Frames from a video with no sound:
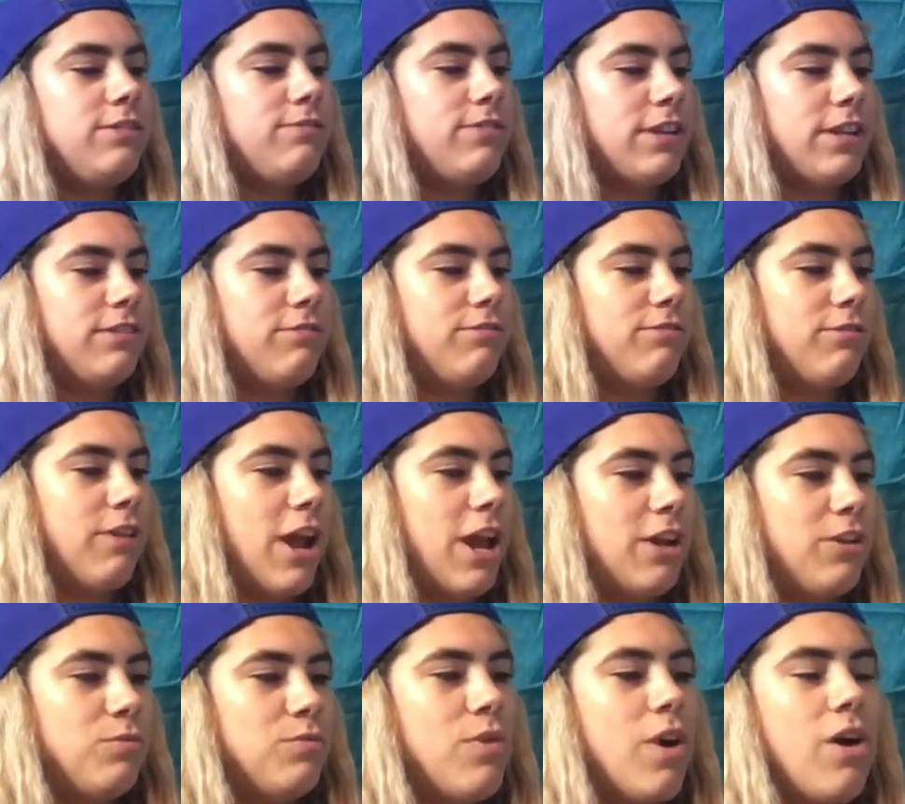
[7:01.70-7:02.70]
Fin
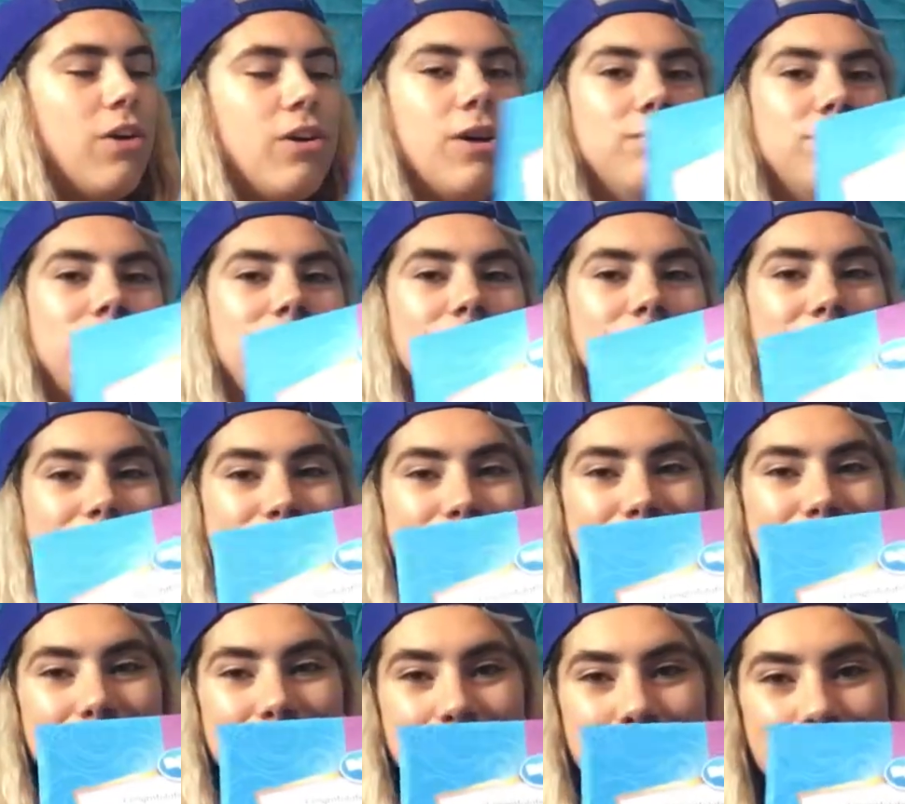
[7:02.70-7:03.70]
friend. Welcome to the
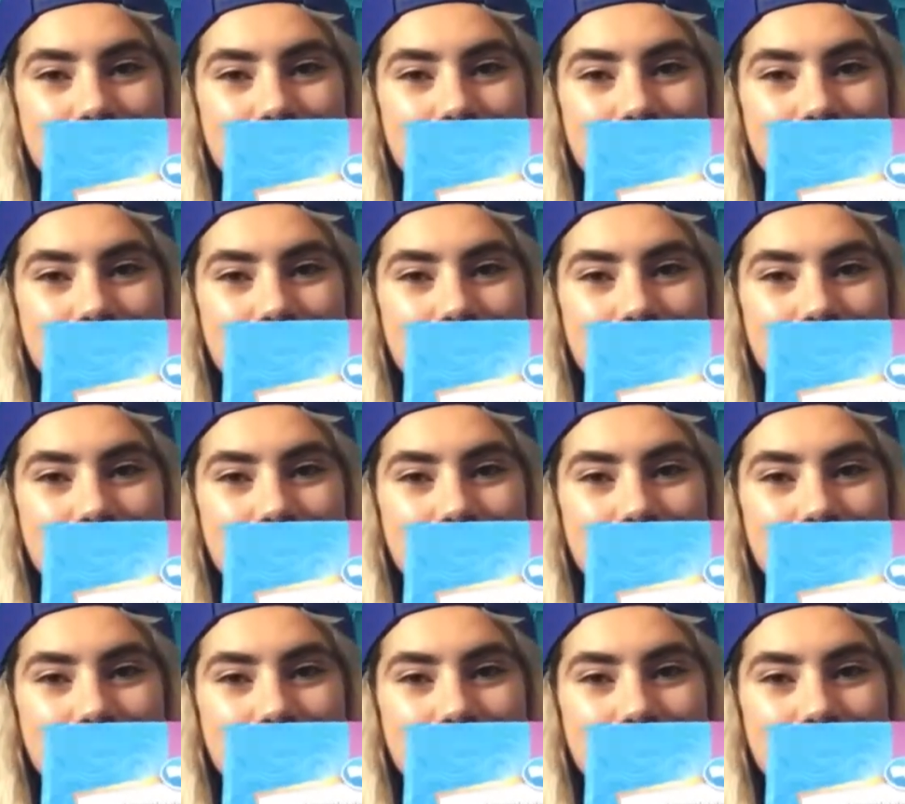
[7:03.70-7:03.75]
Mer